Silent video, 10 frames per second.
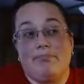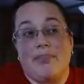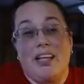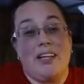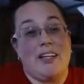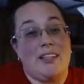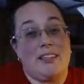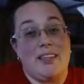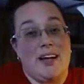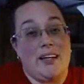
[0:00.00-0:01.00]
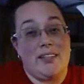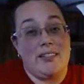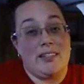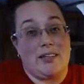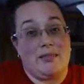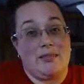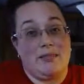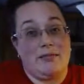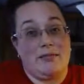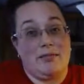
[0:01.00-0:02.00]
And it's not easy.
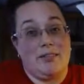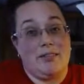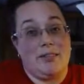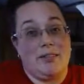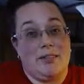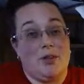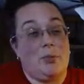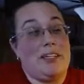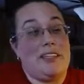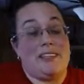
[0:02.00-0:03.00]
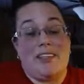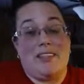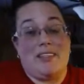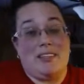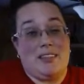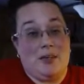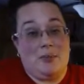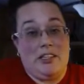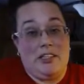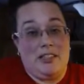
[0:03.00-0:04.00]
Nobody said this is going to
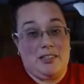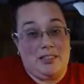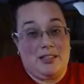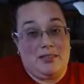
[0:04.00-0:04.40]
be easy.